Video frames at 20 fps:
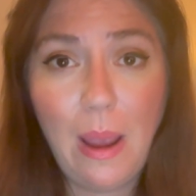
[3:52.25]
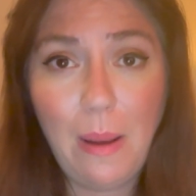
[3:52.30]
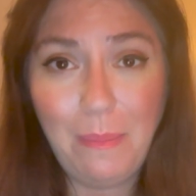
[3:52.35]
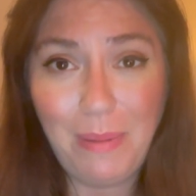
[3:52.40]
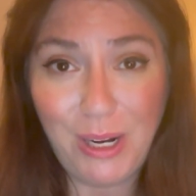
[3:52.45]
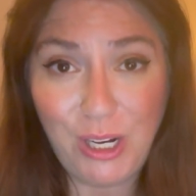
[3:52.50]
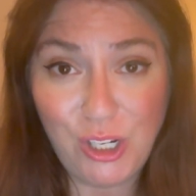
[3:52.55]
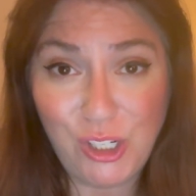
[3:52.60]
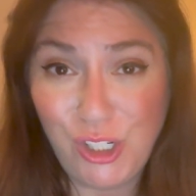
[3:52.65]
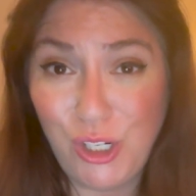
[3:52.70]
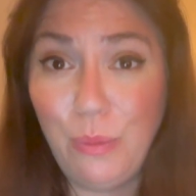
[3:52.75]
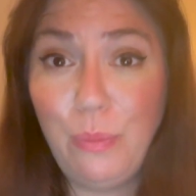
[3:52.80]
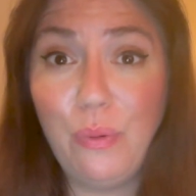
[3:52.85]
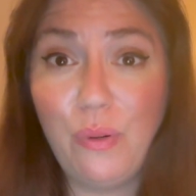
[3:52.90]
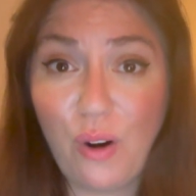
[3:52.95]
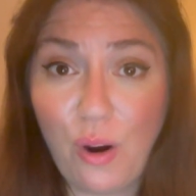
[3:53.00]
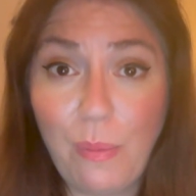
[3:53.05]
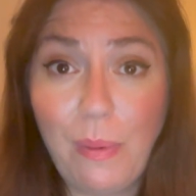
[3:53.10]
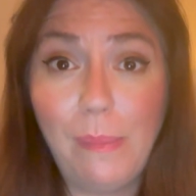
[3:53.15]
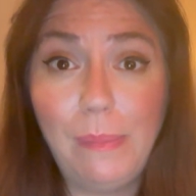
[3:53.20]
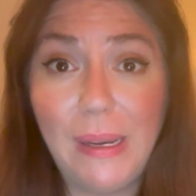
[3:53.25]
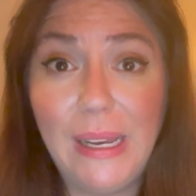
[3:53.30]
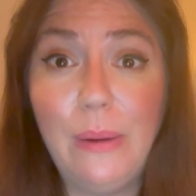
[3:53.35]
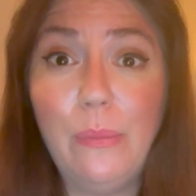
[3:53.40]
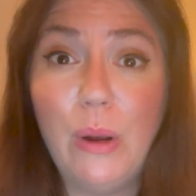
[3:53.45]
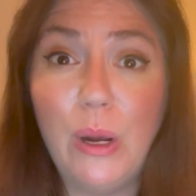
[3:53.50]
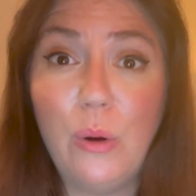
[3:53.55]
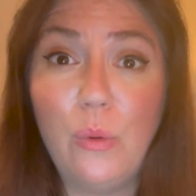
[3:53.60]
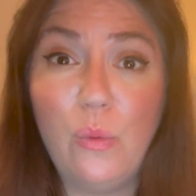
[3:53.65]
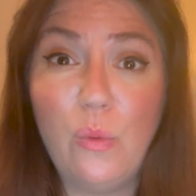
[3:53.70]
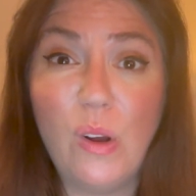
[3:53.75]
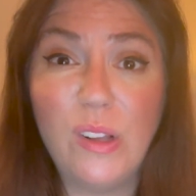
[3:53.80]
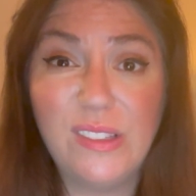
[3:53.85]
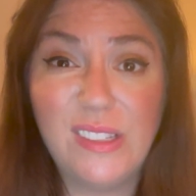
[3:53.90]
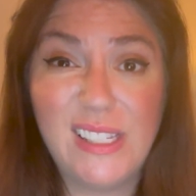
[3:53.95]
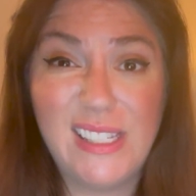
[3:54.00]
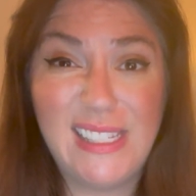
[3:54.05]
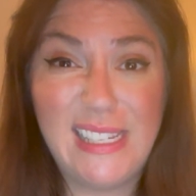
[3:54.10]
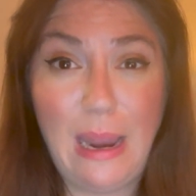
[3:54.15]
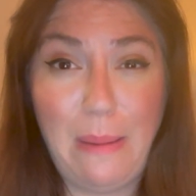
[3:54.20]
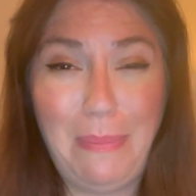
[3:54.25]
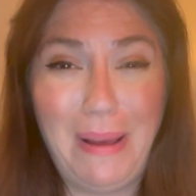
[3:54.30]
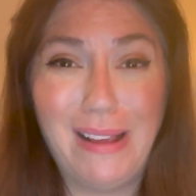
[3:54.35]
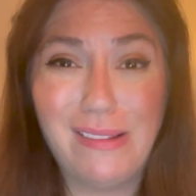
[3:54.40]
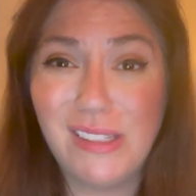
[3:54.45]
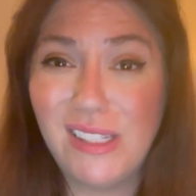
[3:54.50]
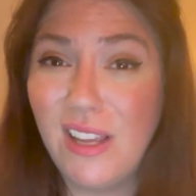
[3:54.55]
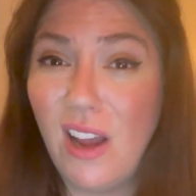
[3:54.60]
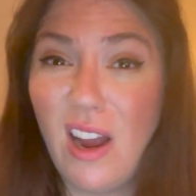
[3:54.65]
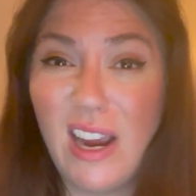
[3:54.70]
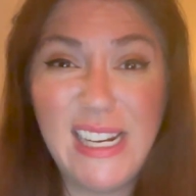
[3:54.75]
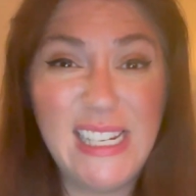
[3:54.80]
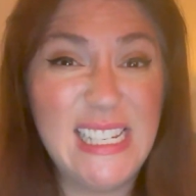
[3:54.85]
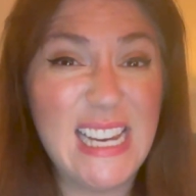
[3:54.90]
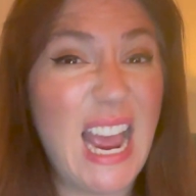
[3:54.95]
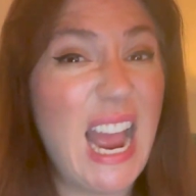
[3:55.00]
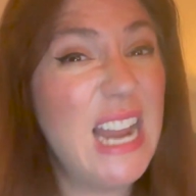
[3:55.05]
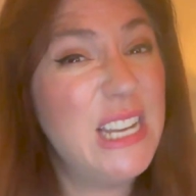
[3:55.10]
because you probably will want to step outside